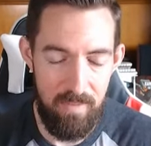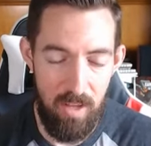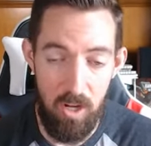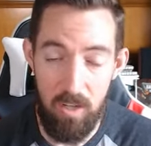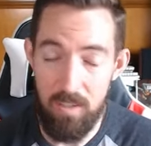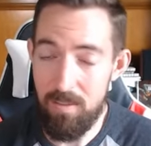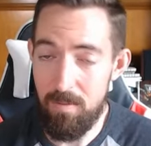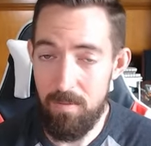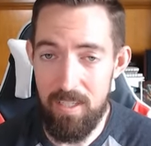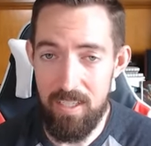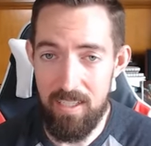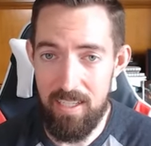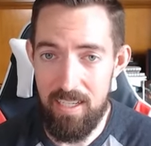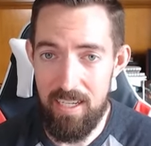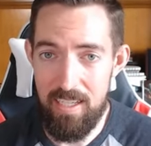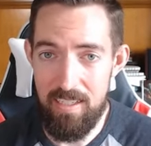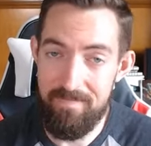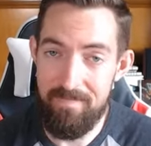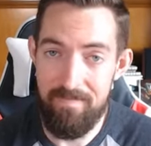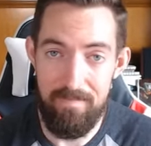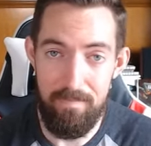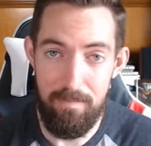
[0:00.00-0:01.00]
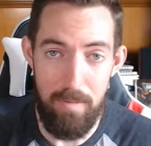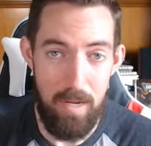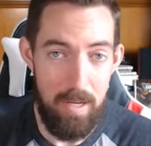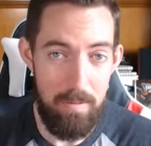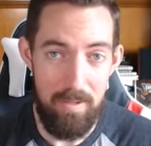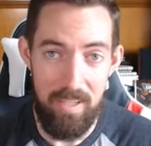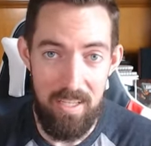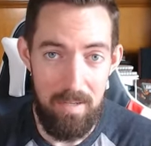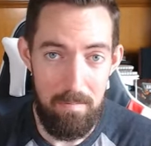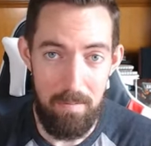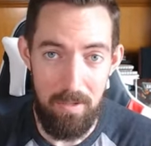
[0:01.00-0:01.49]
ultimately,
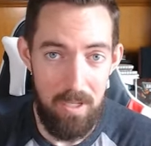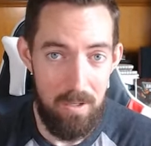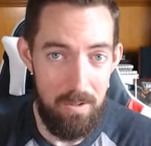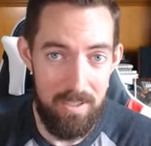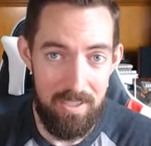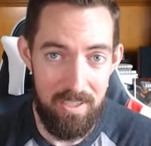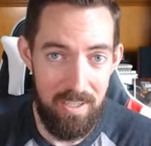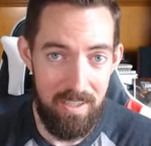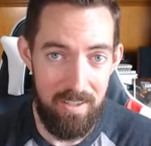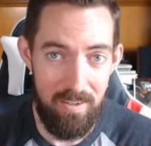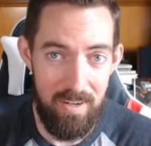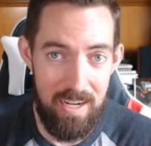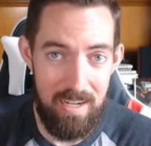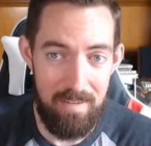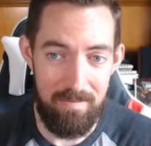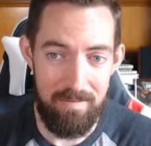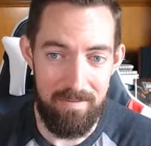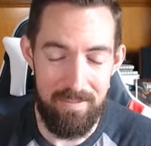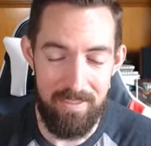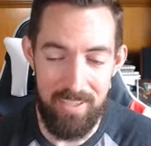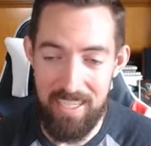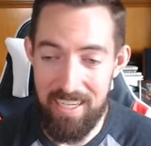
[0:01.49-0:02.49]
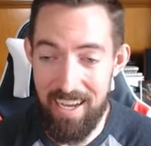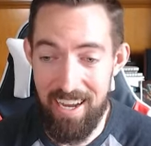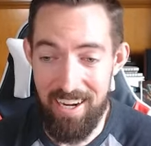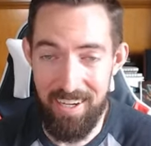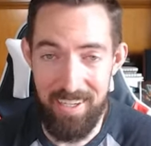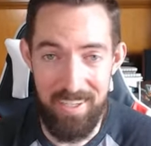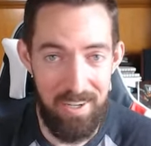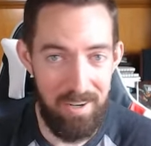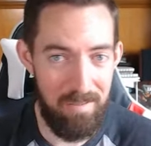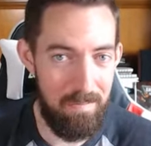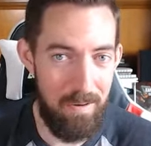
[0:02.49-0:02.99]
maybe they blow each other up.
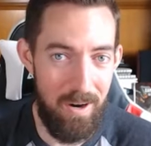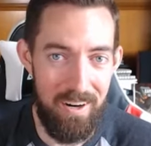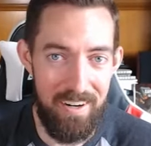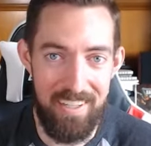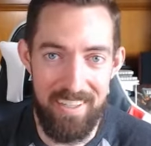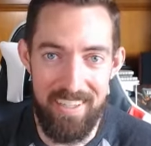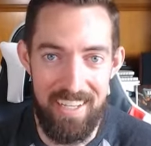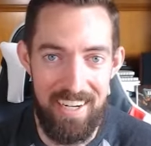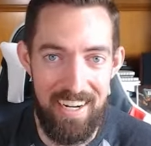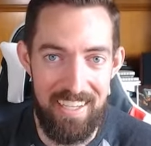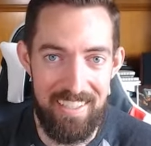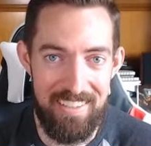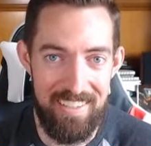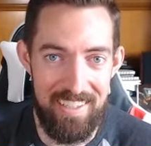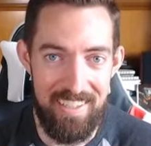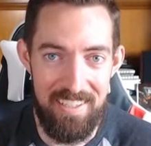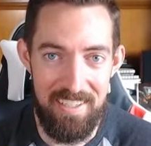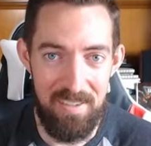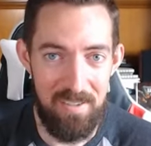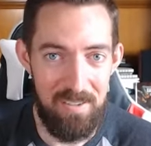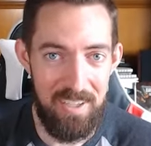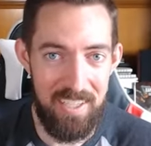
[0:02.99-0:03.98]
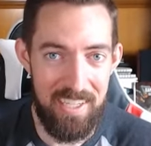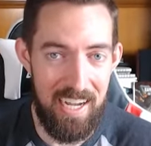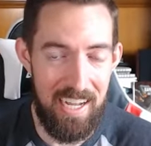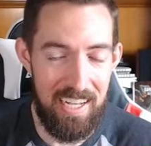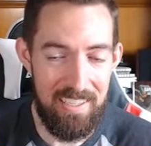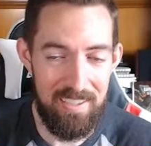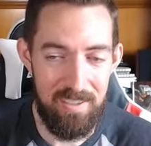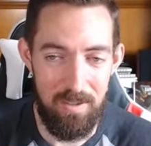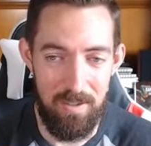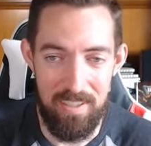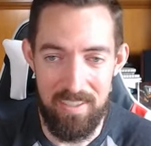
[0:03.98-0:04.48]
Like, your party then has to deal with the
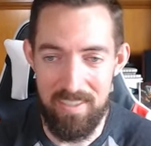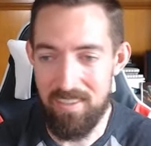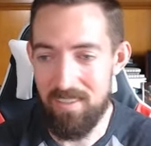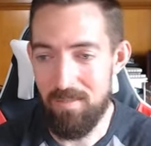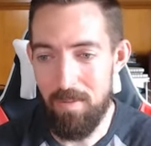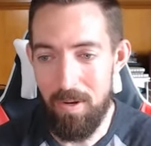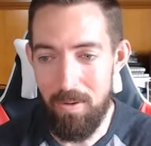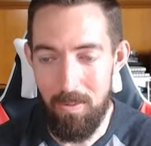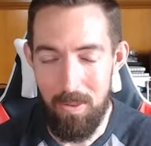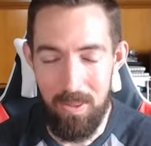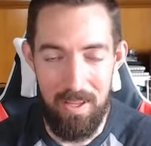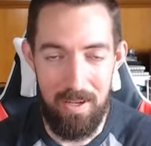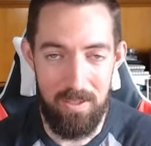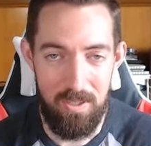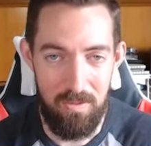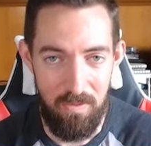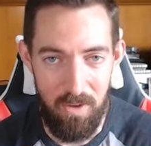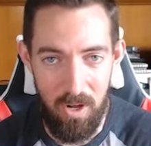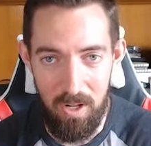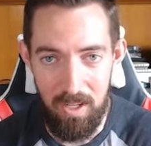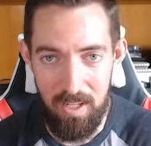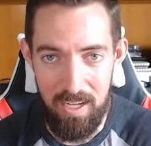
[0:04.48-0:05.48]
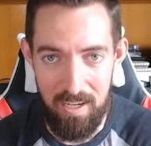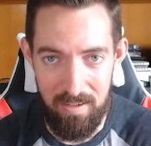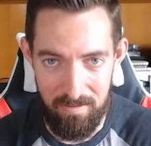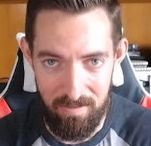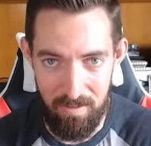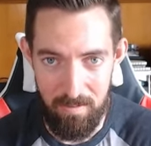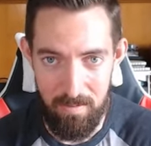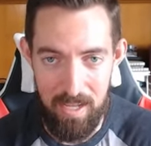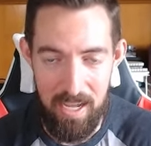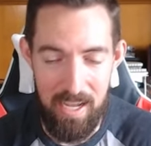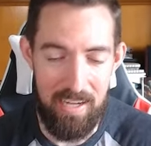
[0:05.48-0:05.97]
consequences. Maybe there's fallout
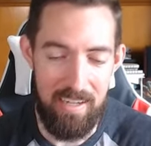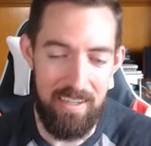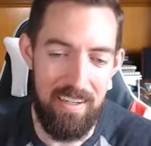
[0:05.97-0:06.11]
from that.